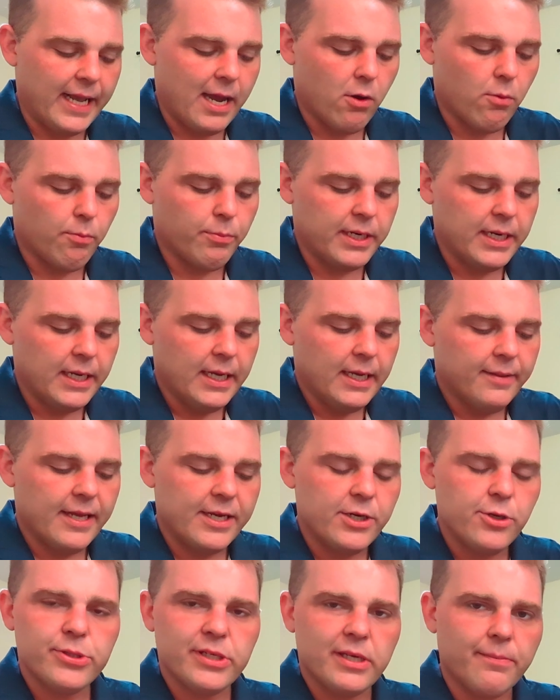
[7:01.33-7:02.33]
out, but they
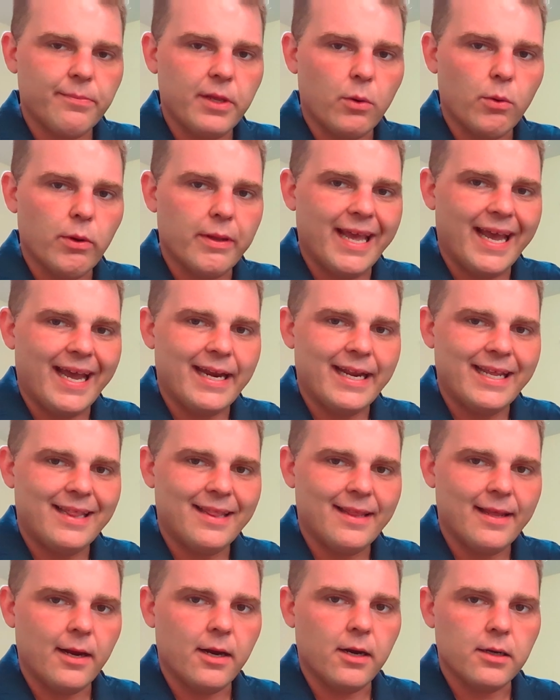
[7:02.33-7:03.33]
do something with that in
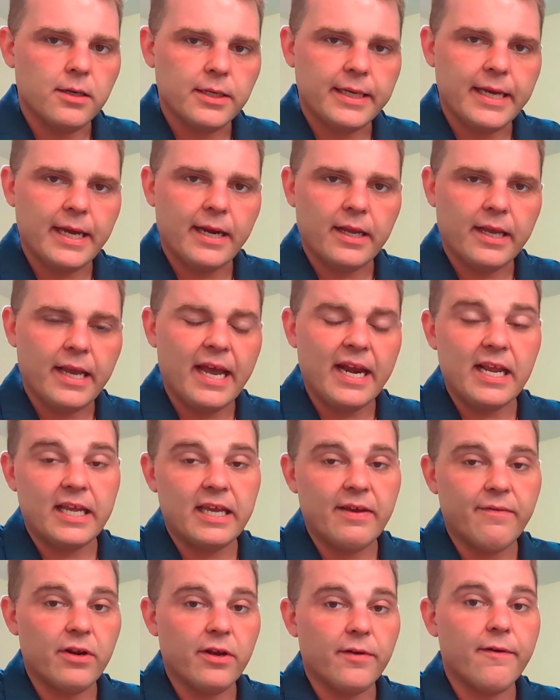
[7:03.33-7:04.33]
there to kind of
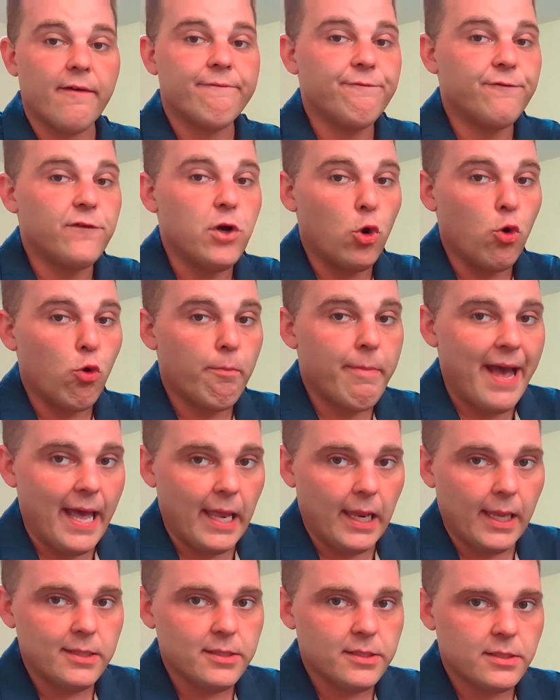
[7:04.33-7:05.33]
give it a faux
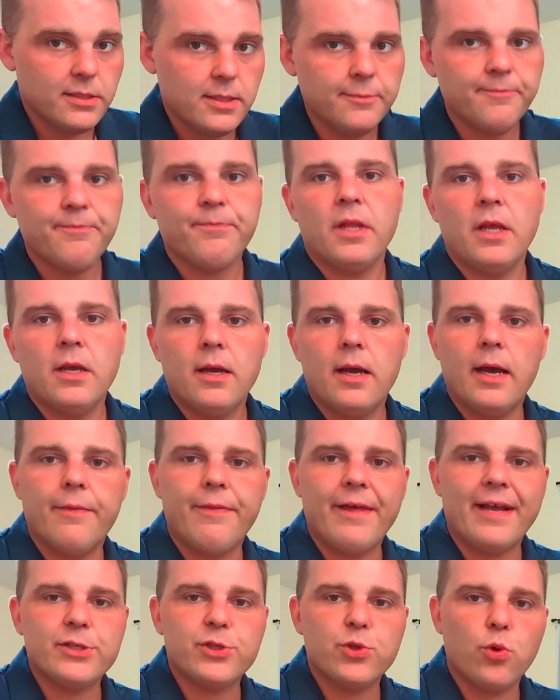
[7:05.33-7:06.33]
balanced,
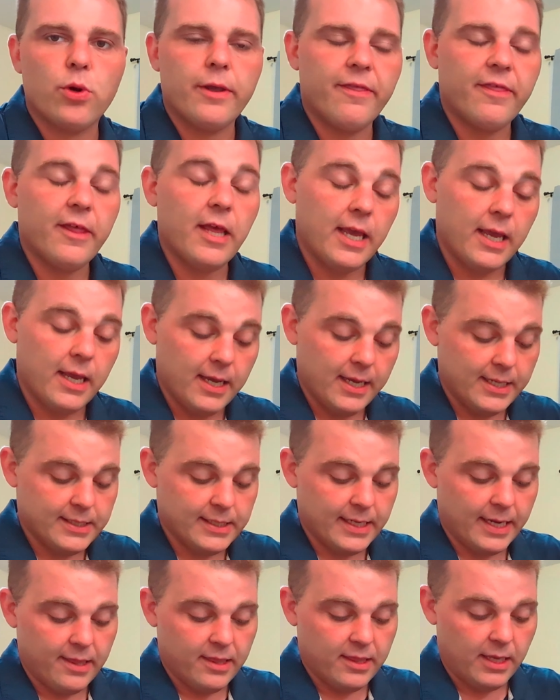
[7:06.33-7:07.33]
that sort of thing is,
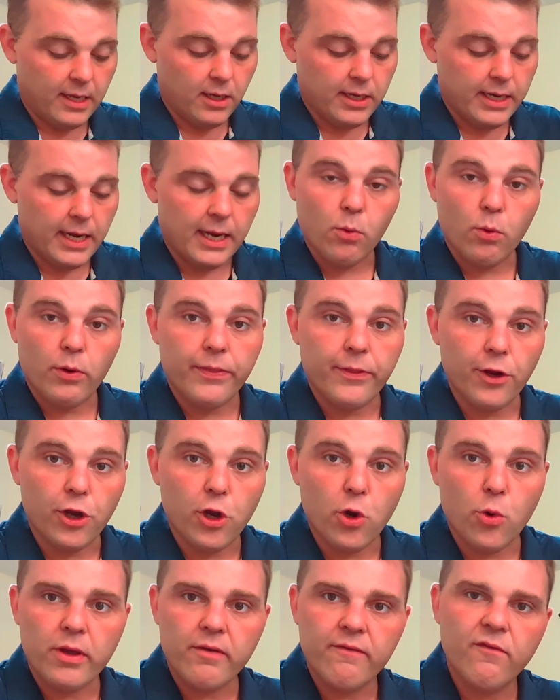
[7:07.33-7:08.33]
I think, kind of what they're
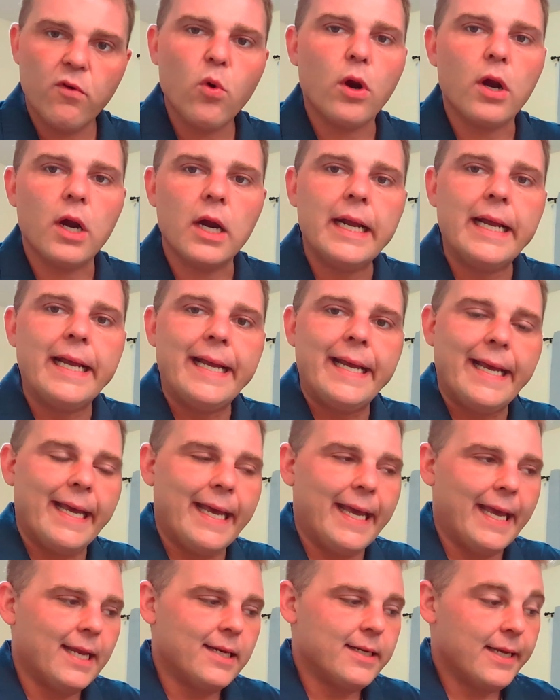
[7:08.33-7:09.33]
going for,
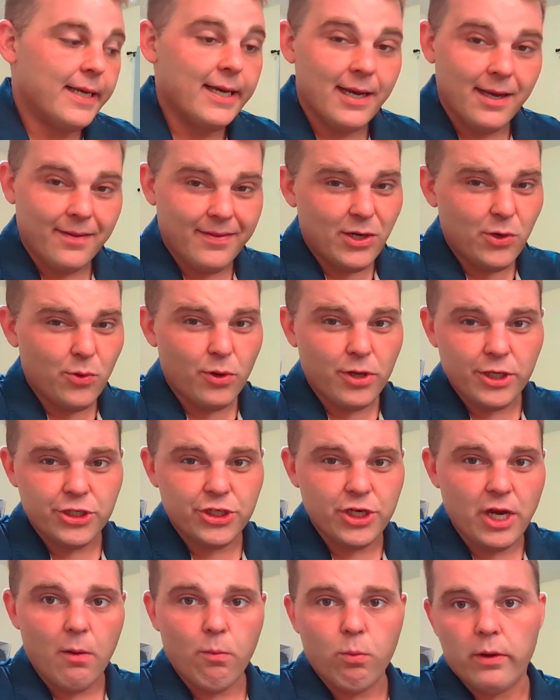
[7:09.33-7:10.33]
and they do a good
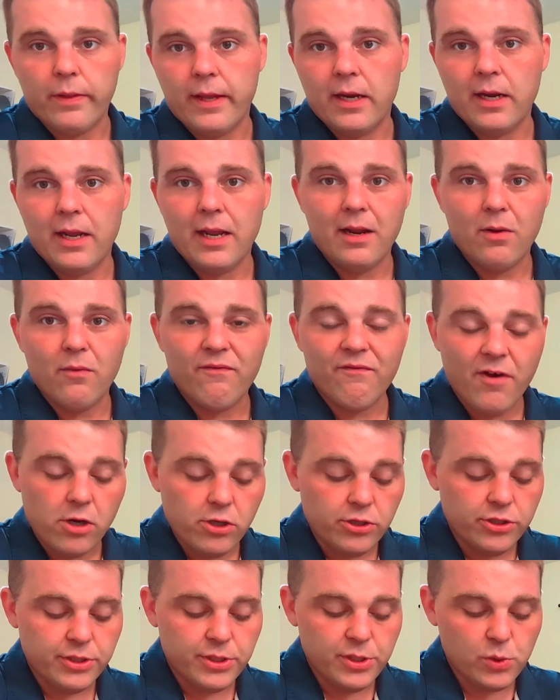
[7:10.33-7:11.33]
job with it, and it
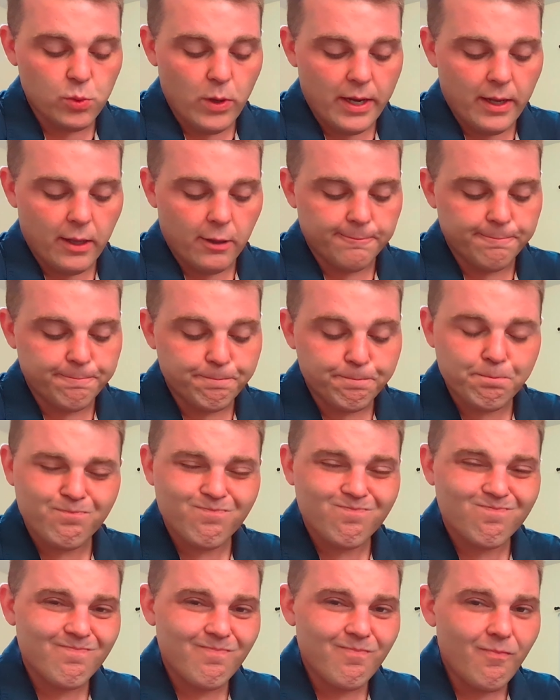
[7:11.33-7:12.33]
functions well.
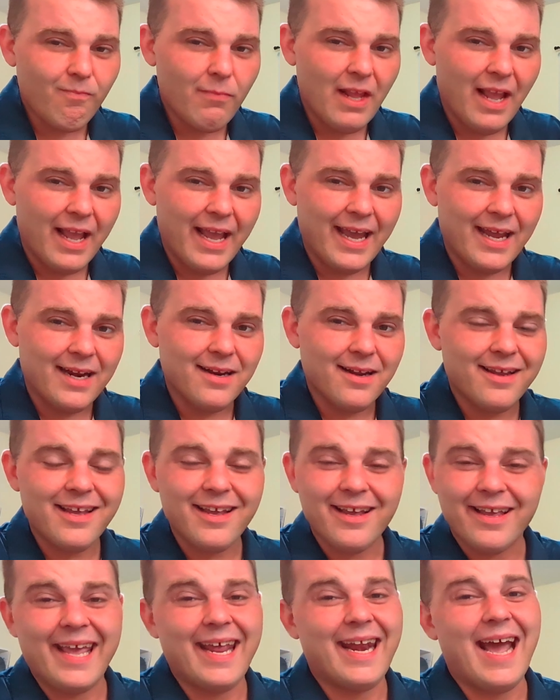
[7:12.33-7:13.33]
And
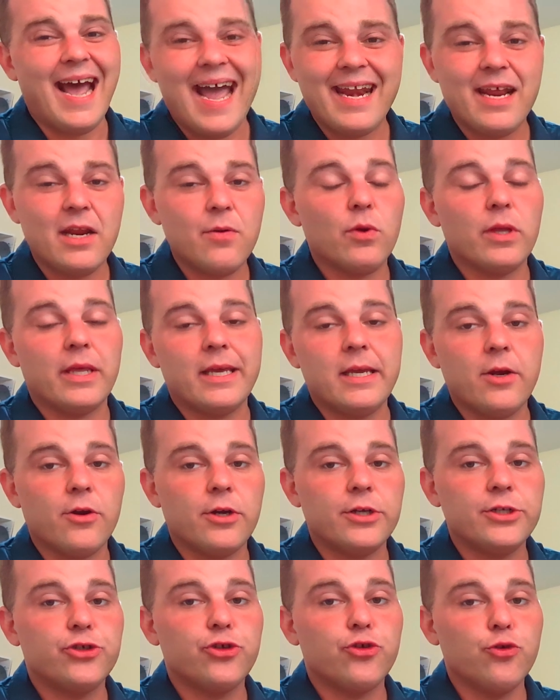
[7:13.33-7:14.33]
again, I didn't really hear
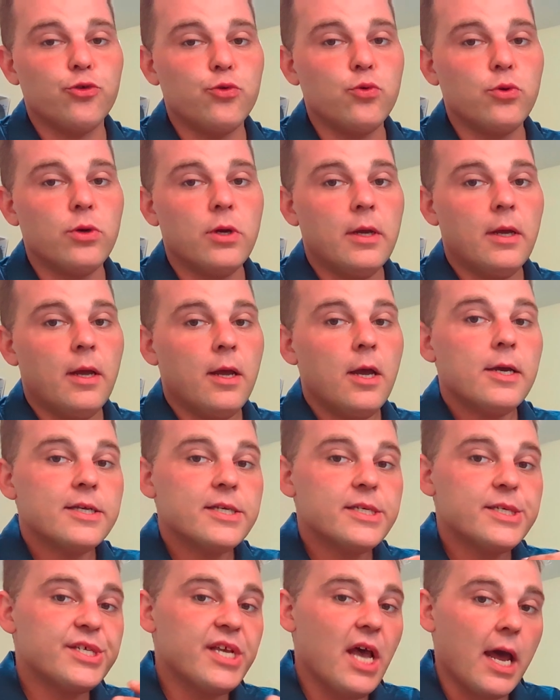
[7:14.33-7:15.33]
a true
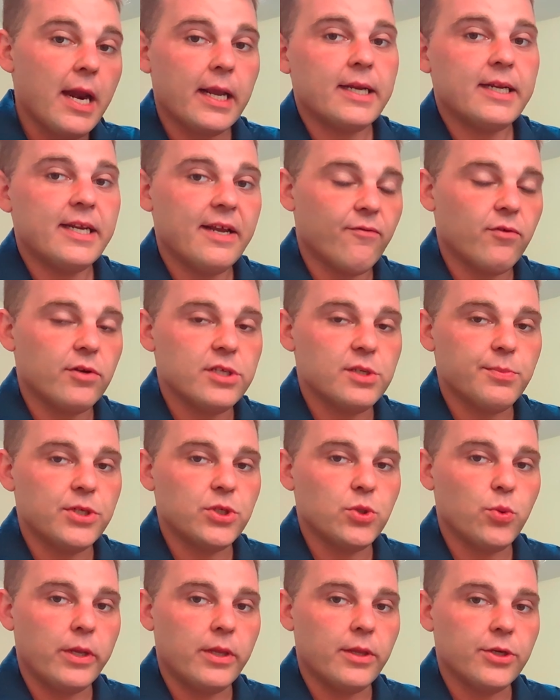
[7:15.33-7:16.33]
sonic difference
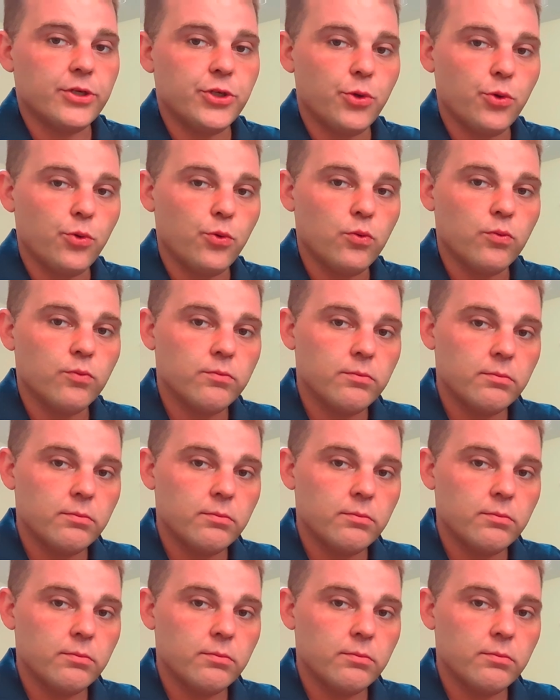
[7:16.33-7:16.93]
between the two